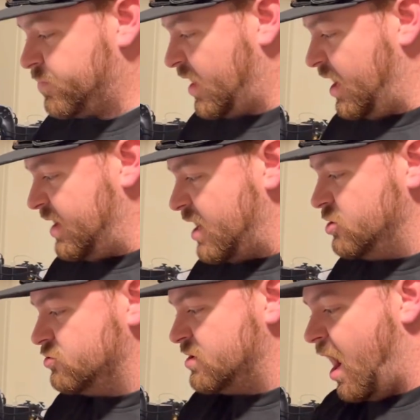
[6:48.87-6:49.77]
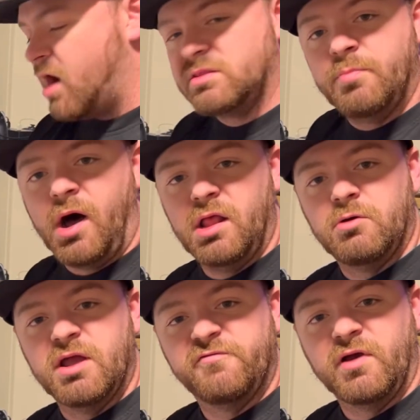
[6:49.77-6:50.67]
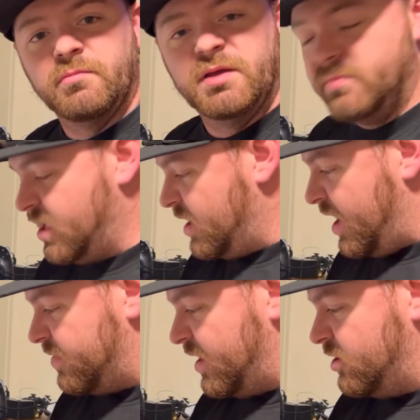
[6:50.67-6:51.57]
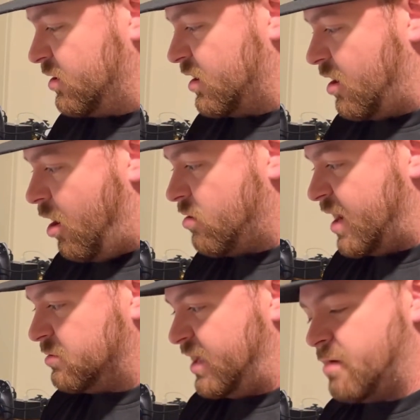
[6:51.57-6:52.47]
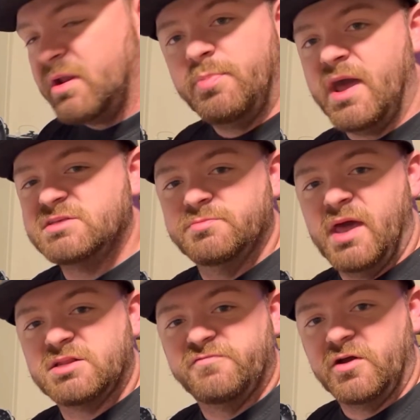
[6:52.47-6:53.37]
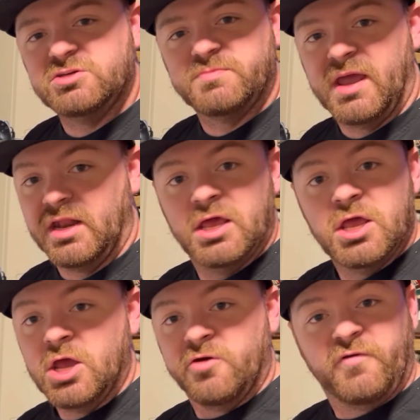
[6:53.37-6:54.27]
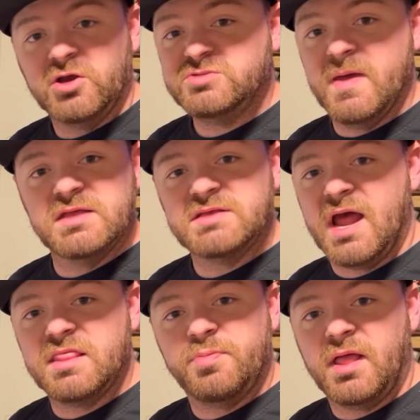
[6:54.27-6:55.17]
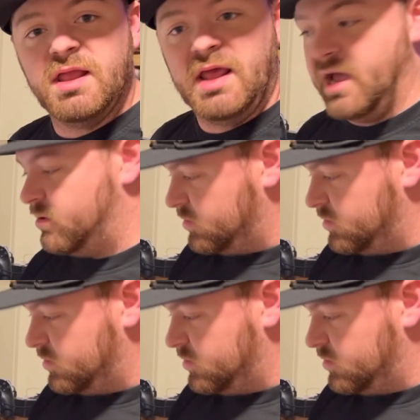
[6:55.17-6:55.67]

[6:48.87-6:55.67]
and now you knock the ball away from him, and then you're going to go, okay, well, now I'm going to pass it back to first man. First man's out of the play now.